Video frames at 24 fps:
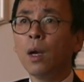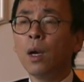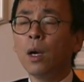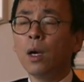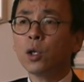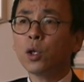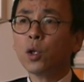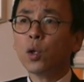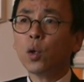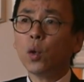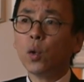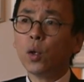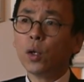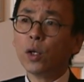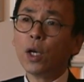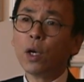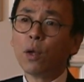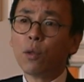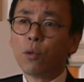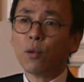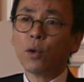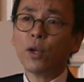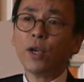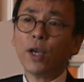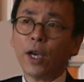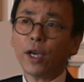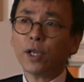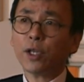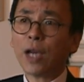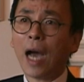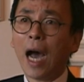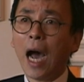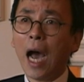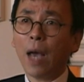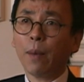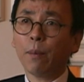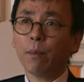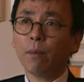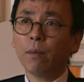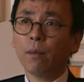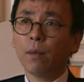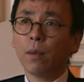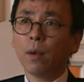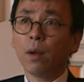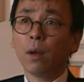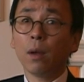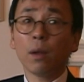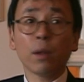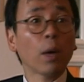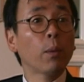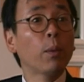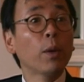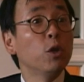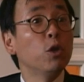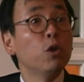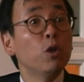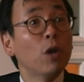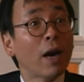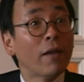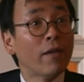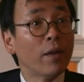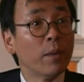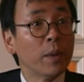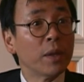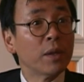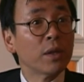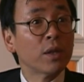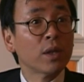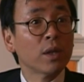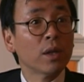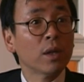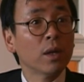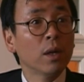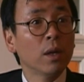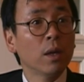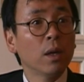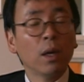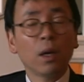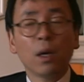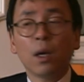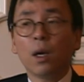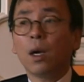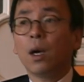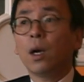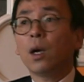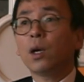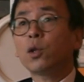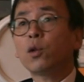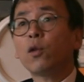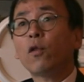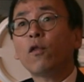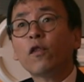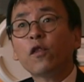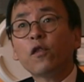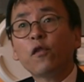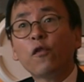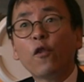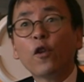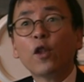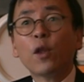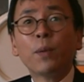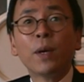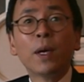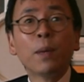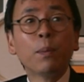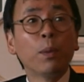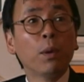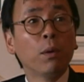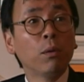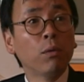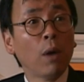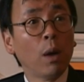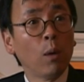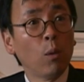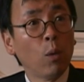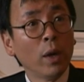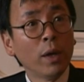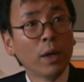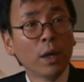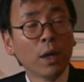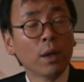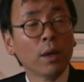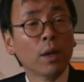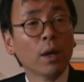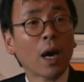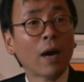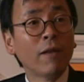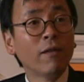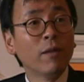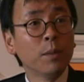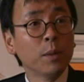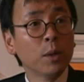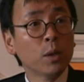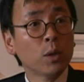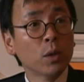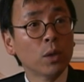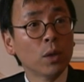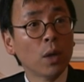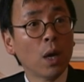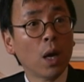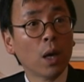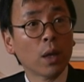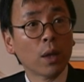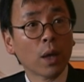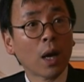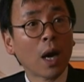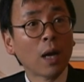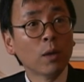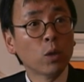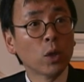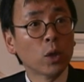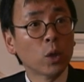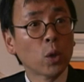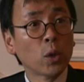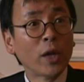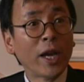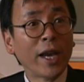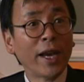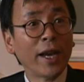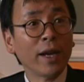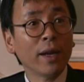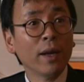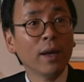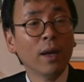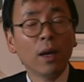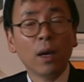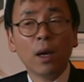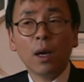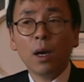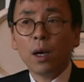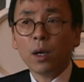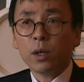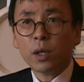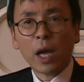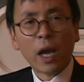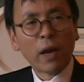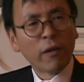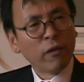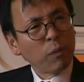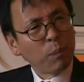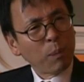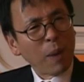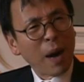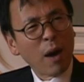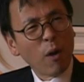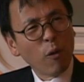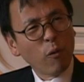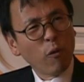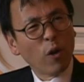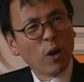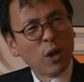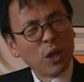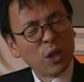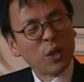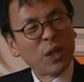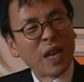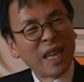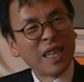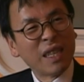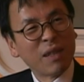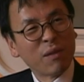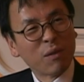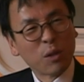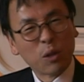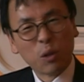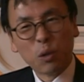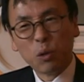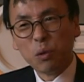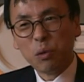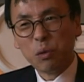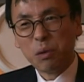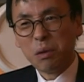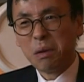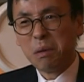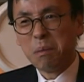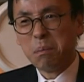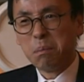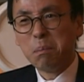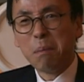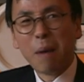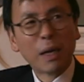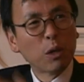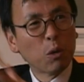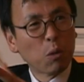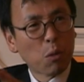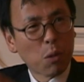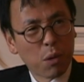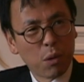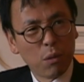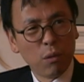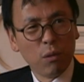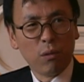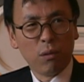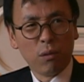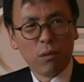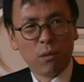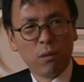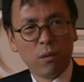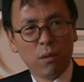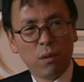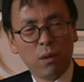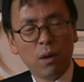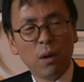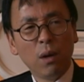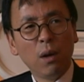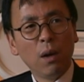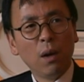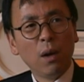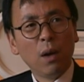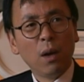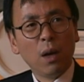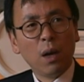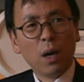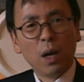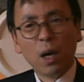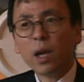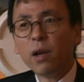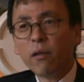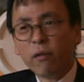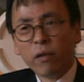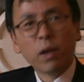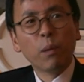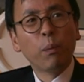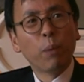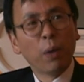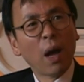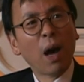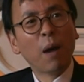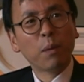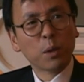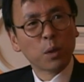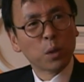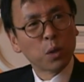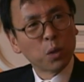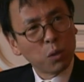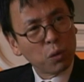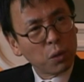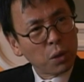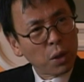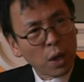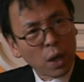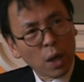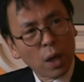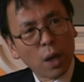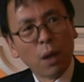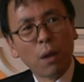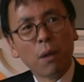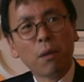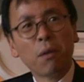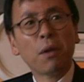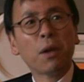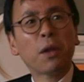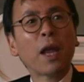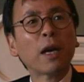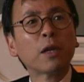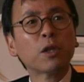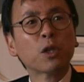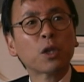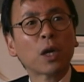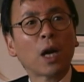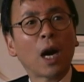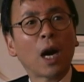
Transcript: So in 3 years' time, there'll be new government. So for the people who are running the government, the country today, they have powerful incentives to muddle through, leave the problems to the next